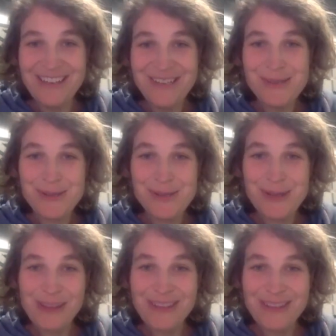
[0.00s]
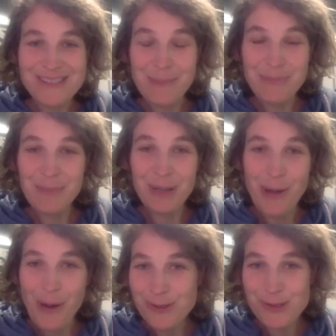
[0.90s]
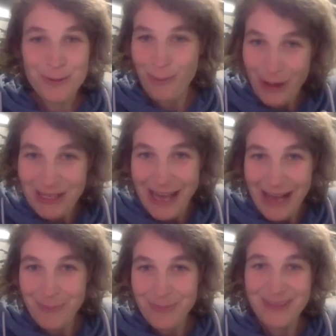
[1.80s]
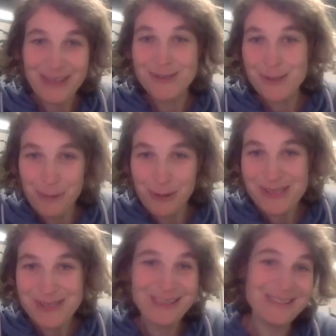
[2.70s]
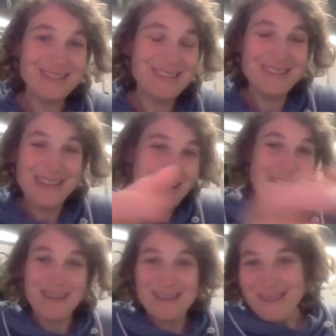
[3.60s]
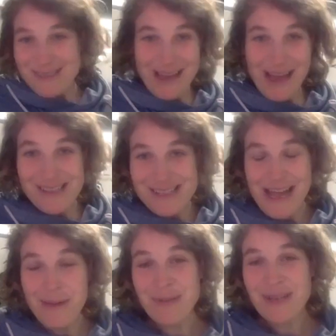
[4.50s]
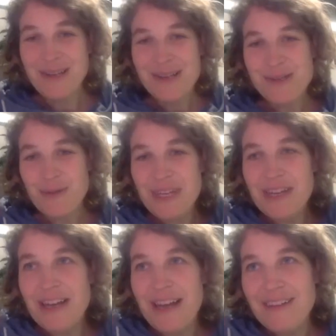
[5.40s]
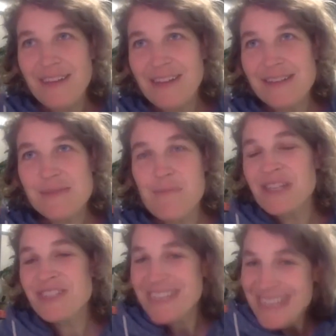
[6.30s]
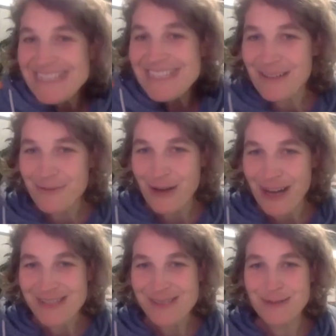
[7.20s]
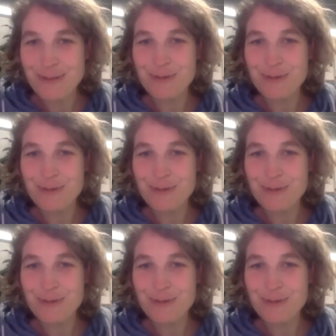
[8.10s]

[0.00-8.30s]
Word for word: So it's not that something belongs to one lab and then it's yours and the other thing is the other's lab. So here I think it's much easier for us to,